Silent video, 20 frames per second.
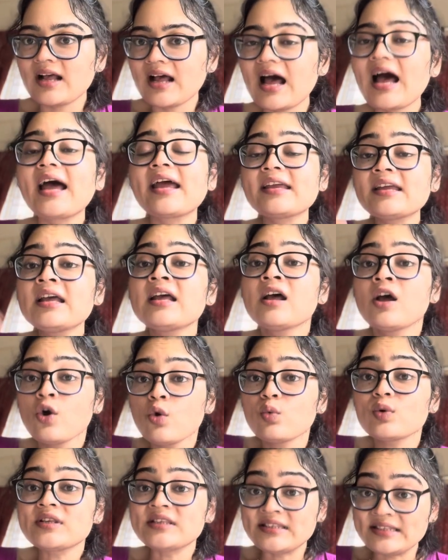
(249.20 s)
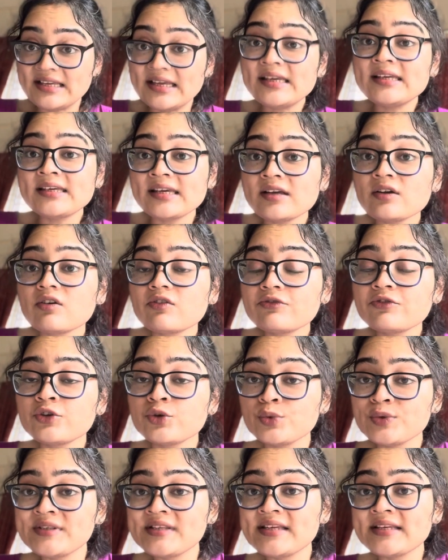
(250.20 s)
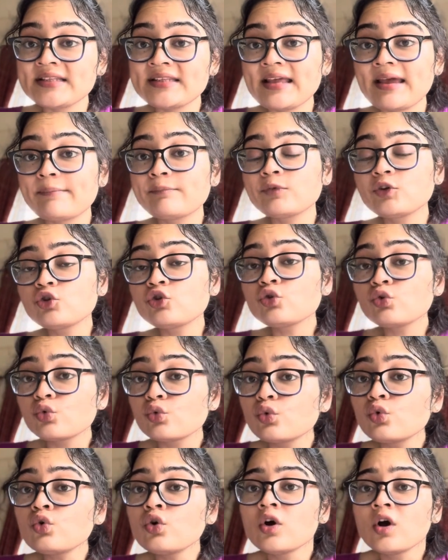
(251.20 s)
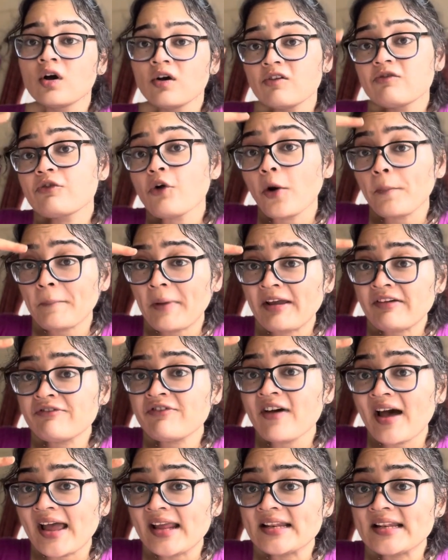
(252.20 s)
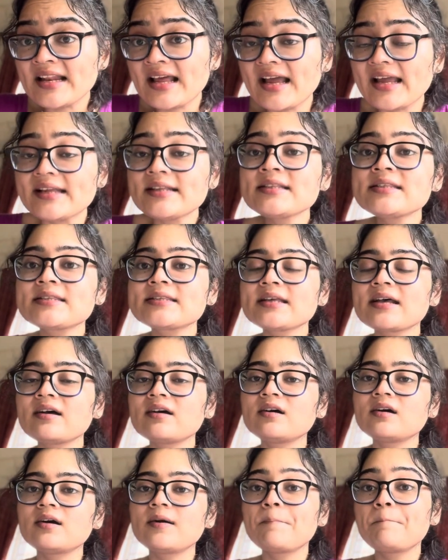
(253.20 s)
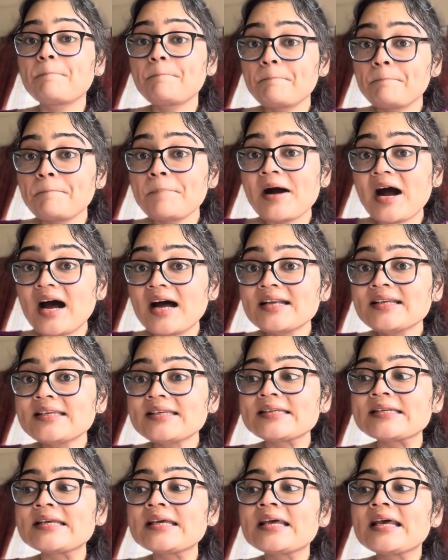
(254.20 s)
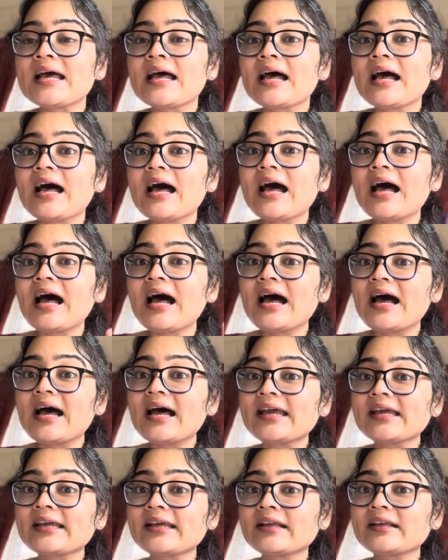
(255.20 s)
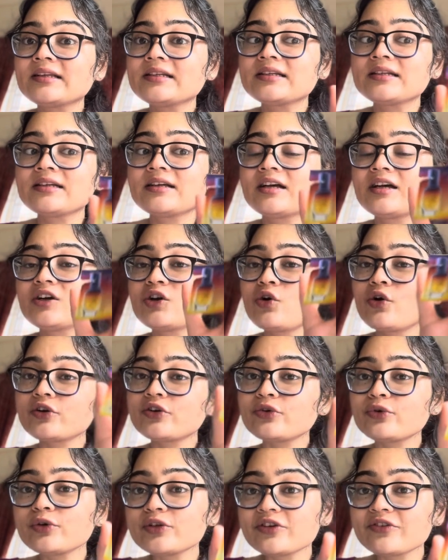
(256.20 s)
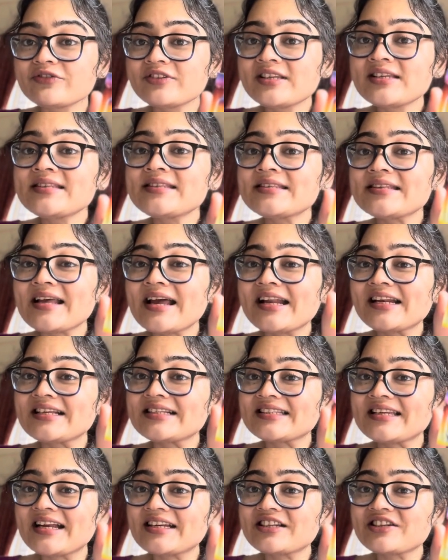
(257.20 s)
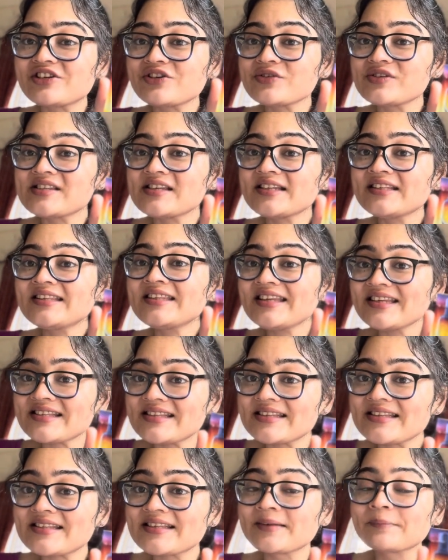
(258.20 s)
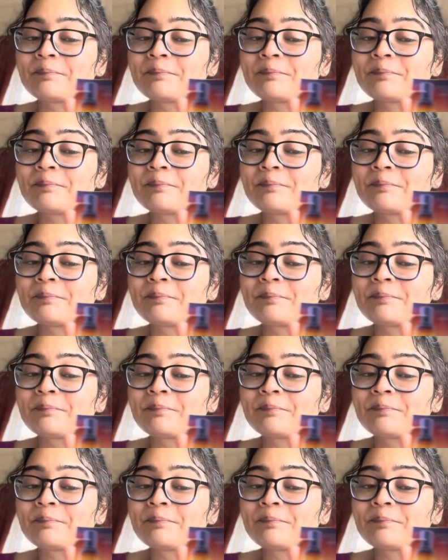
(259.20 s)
I was thinking of using them too for my fine lines, but I got hold of this and I started using this.